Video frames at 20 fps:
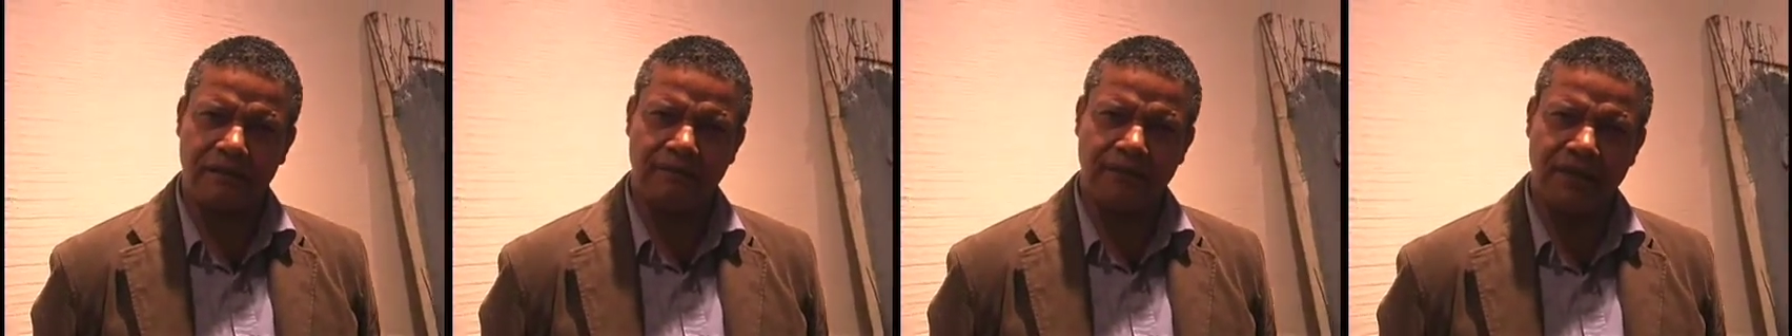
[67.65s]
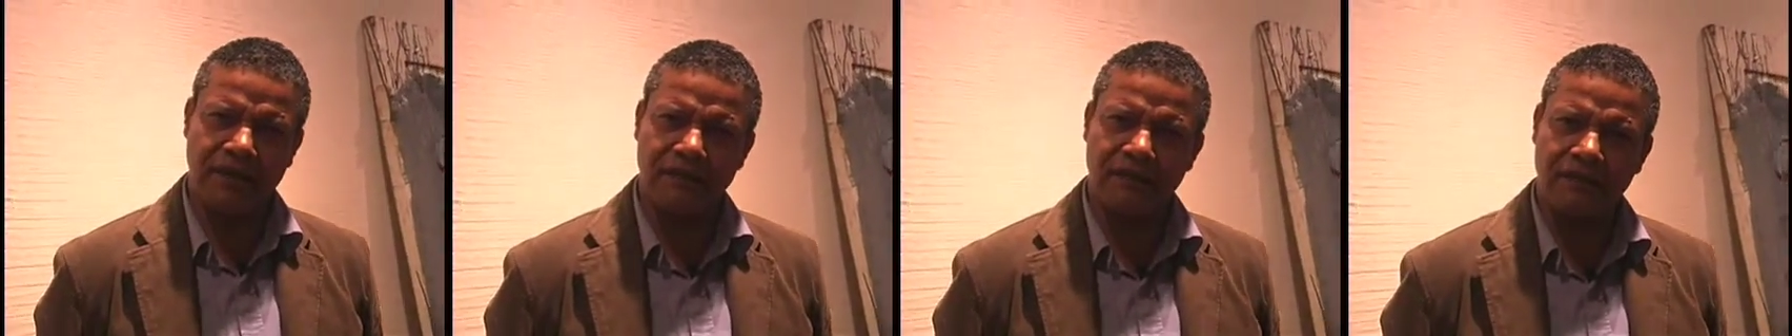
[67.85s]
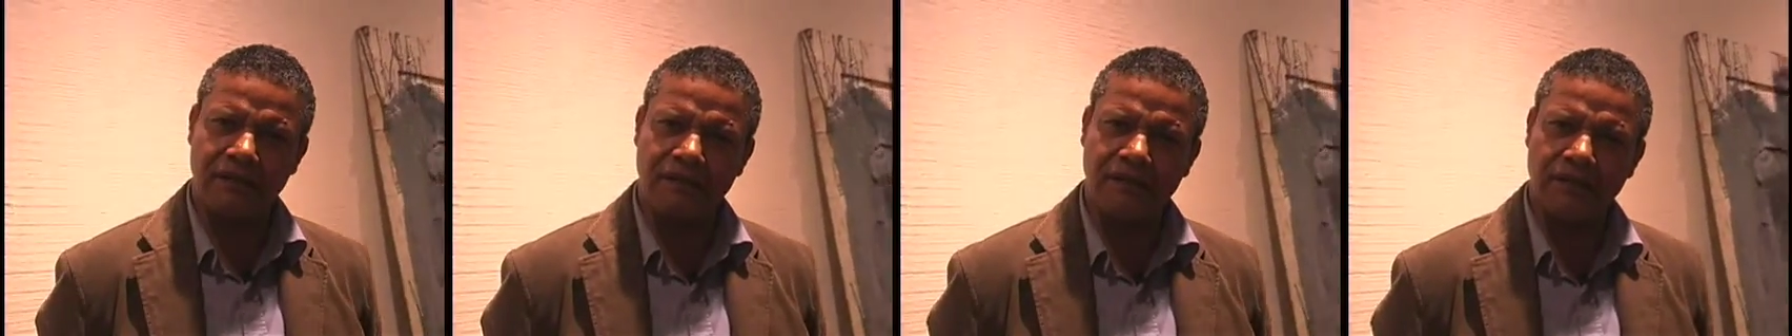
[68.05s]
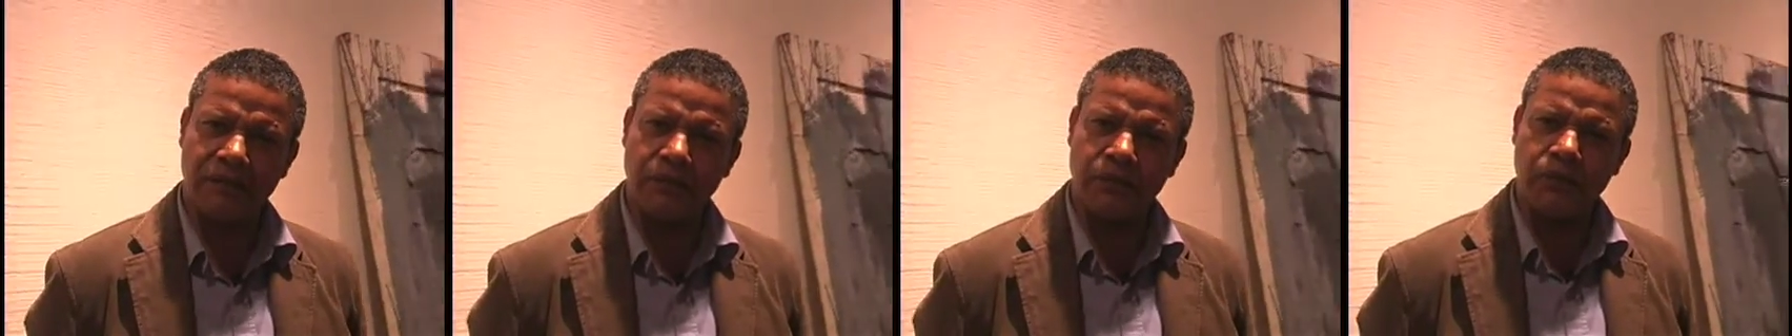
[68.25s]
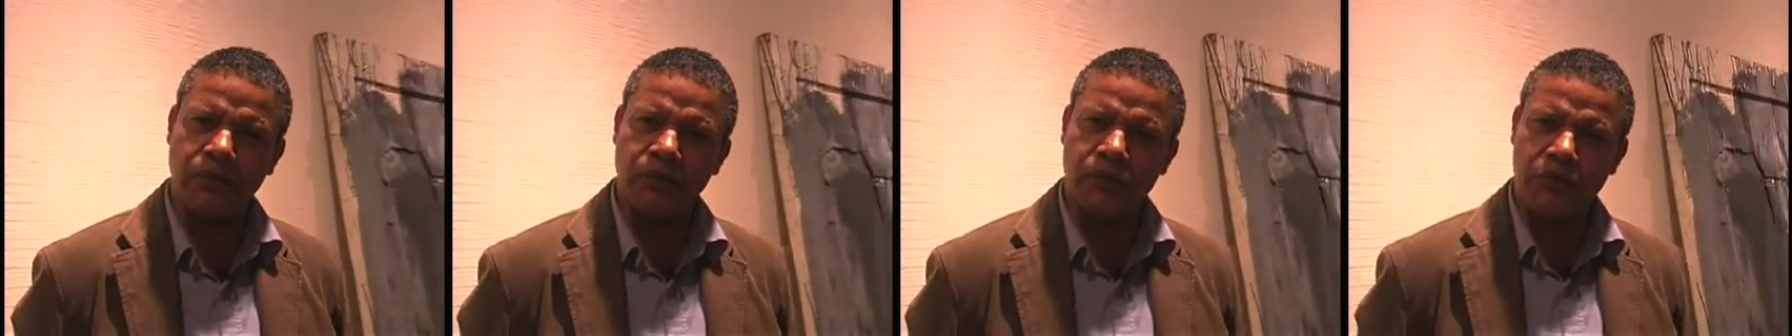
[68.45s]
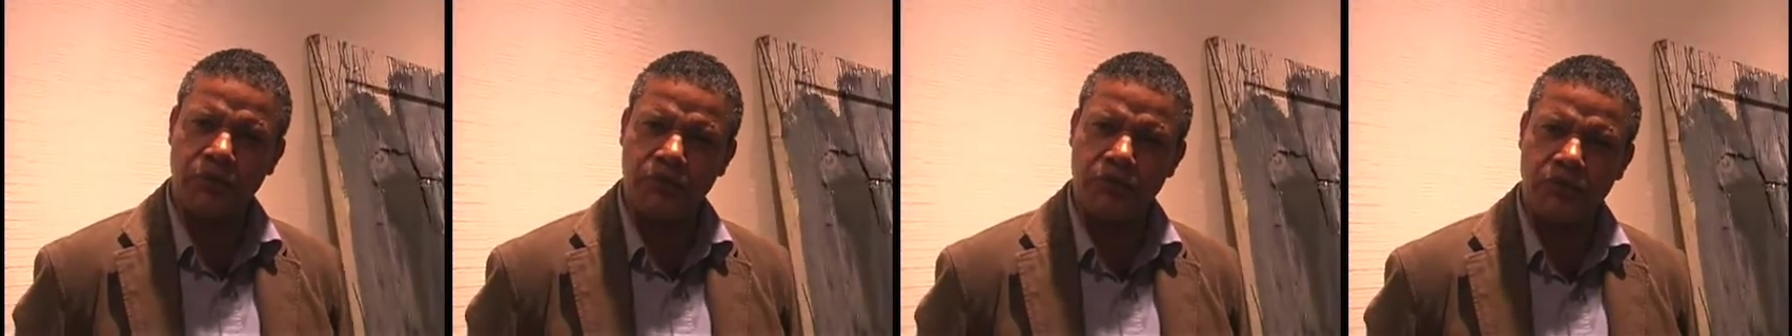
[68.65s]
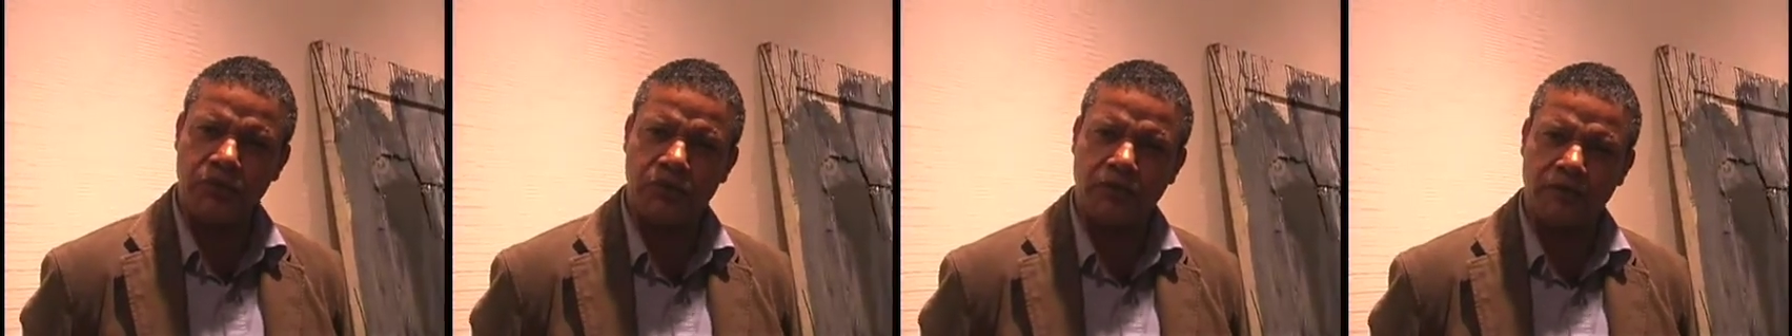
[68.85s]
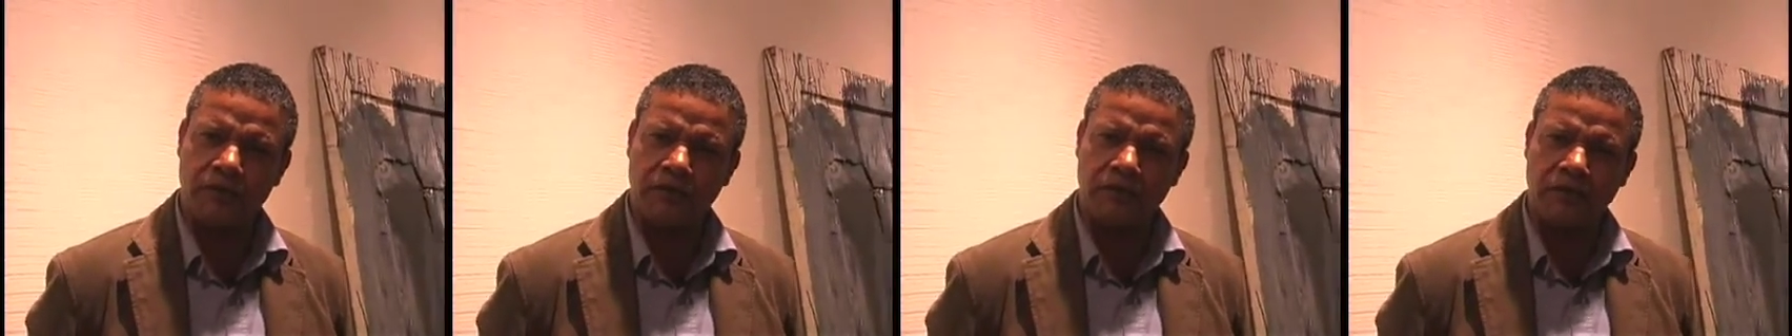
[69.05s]
being in a war
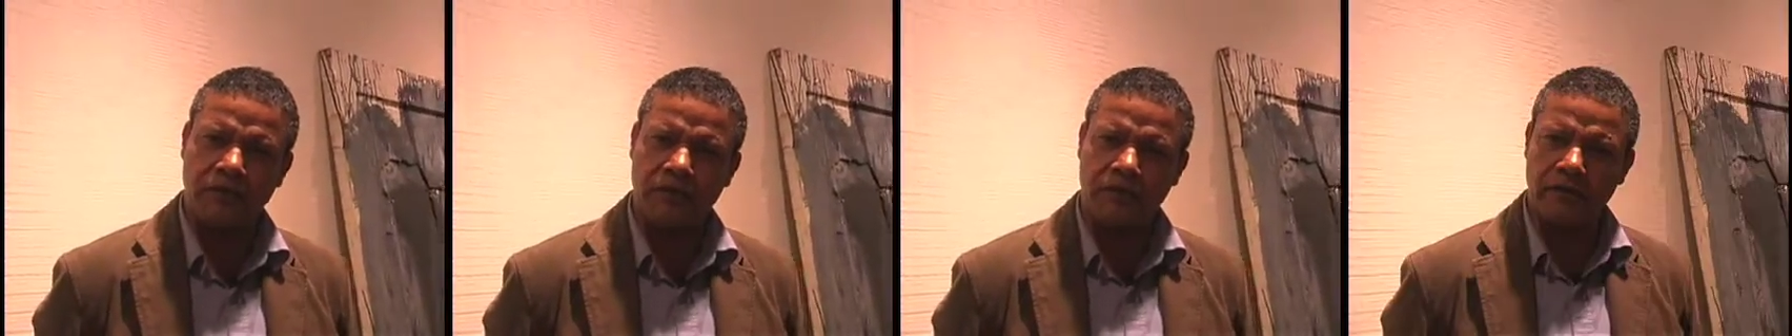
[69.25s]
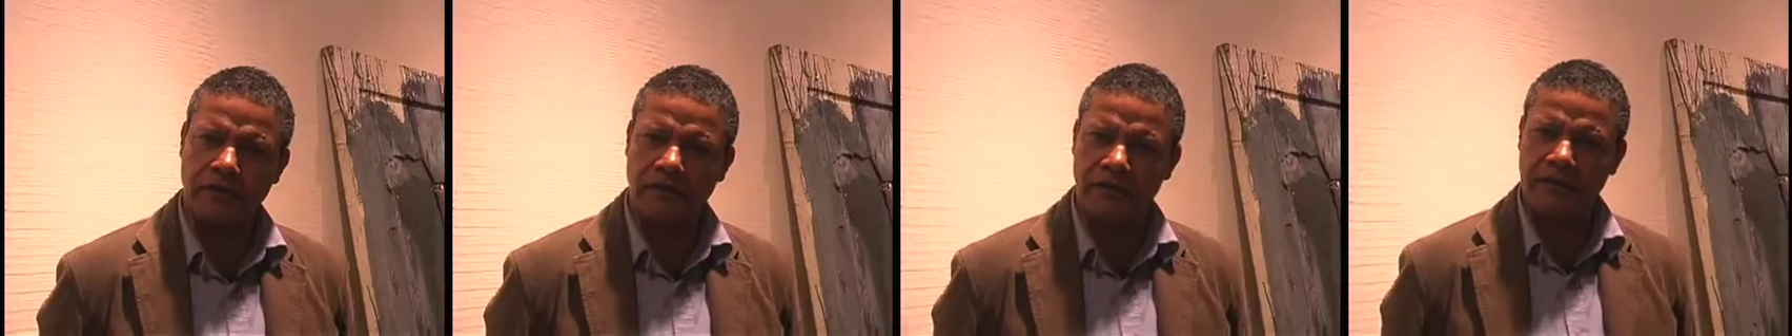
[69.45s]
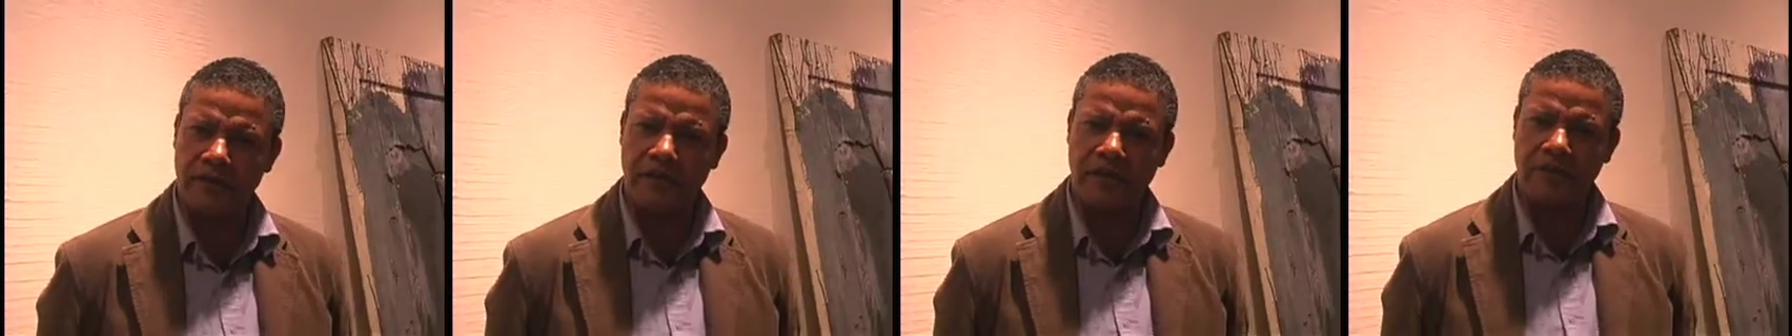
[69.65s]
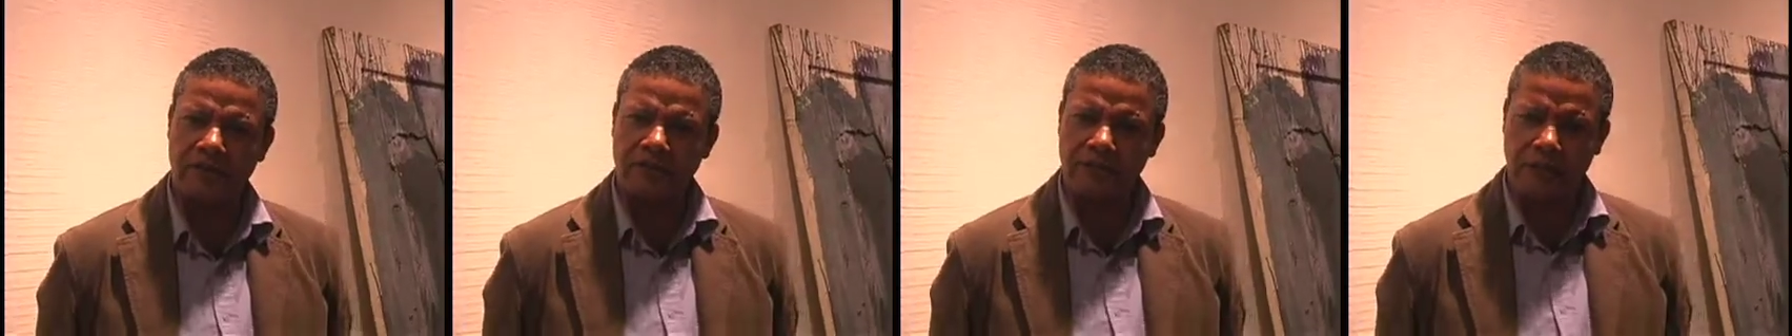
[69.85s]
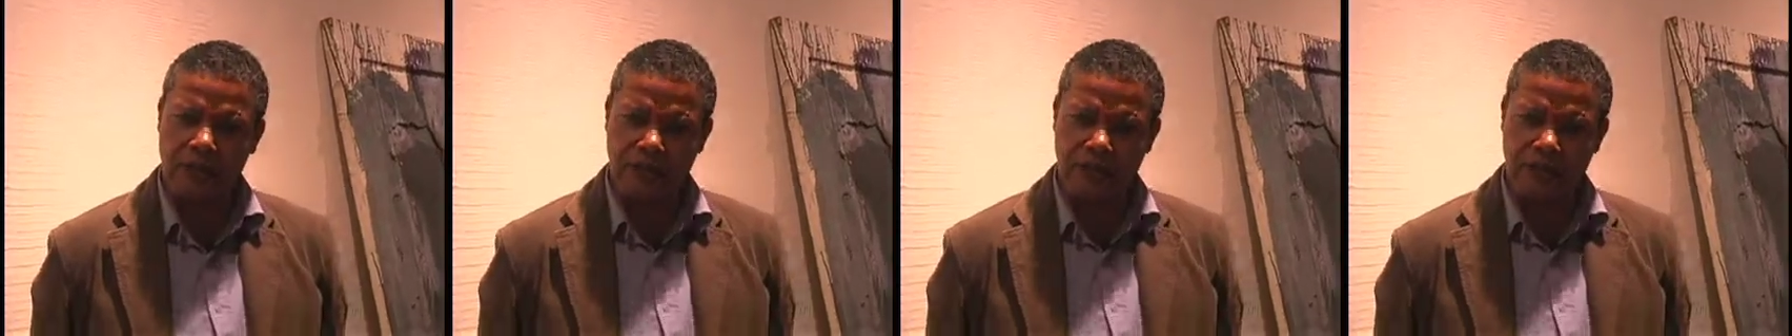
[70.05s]
zone for the first time in